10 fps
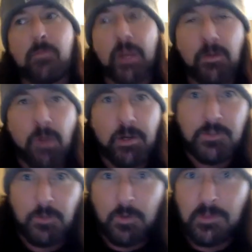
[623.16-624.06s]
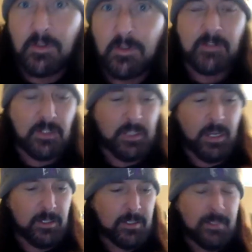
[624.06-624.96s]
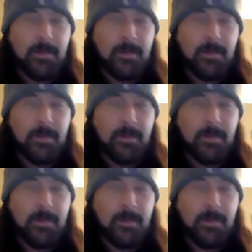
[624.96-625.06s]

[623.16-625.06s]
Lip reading: like record stores and things like that.